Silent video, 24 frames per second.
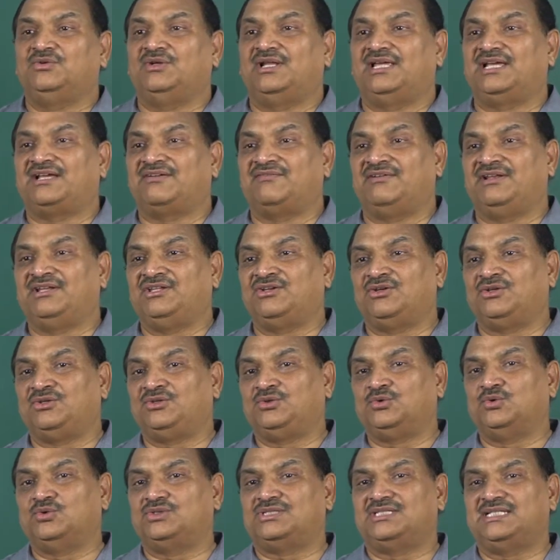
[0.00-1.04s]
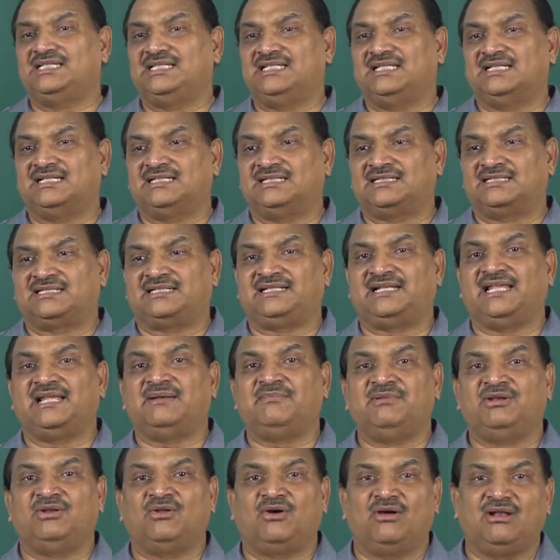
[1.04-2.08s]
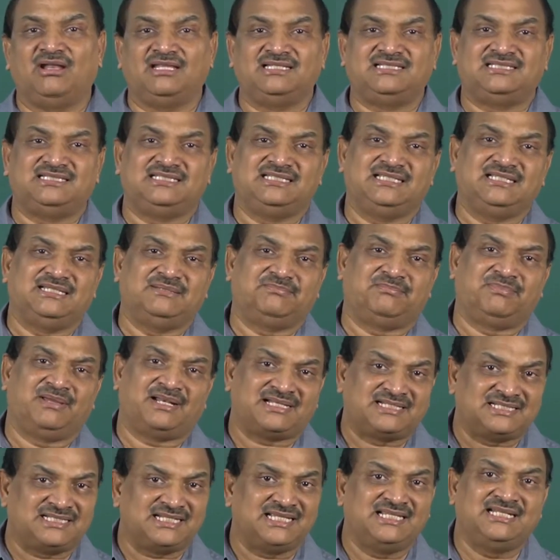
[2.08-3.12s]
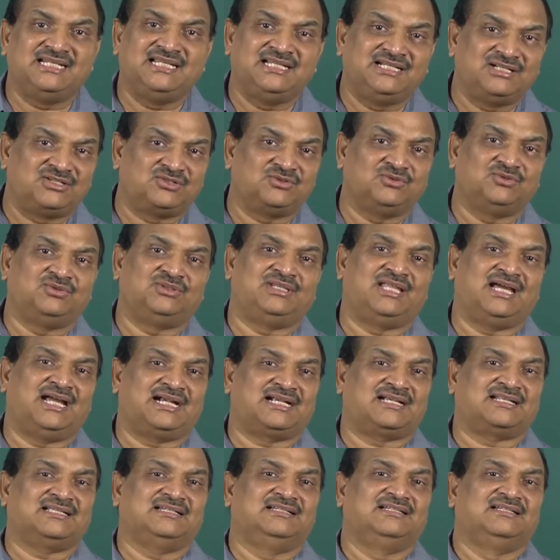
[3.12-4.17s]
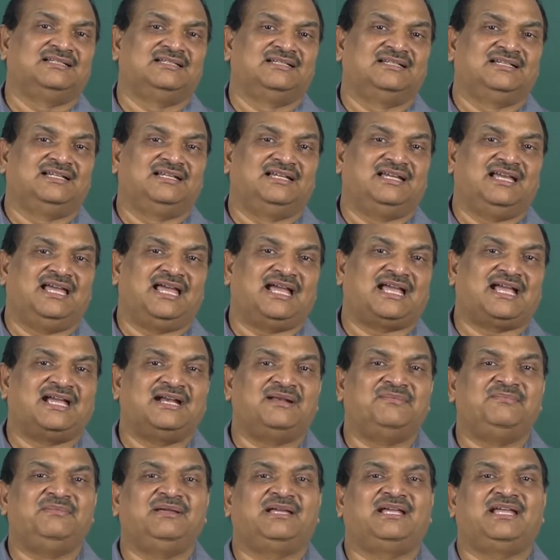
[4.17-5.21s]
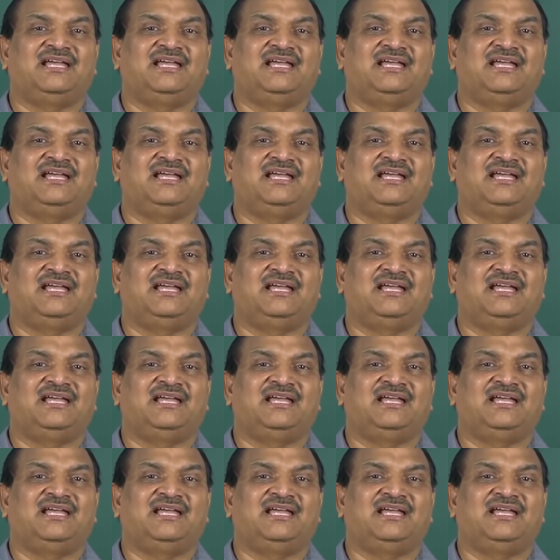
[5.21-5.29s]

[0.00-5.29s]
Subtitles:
like, when you're using the terminology pertaining to that academic